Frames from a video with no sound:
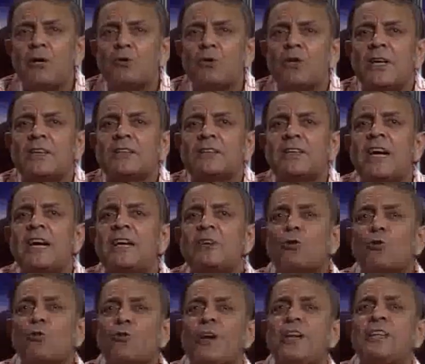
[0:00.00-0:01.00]
to the extent
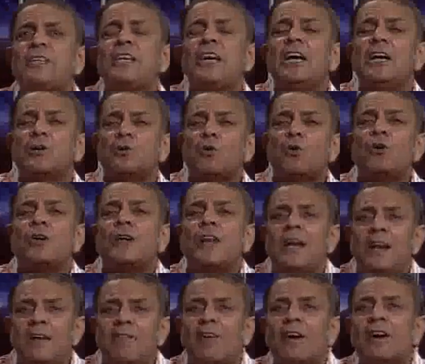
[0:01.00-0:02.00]
to which it could
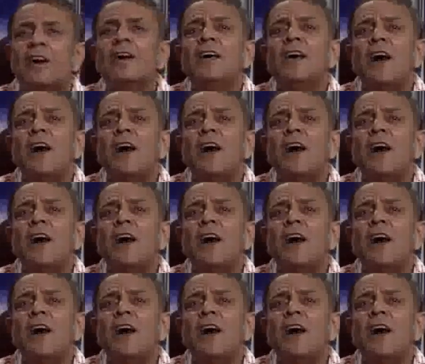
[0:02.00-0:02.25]
deliver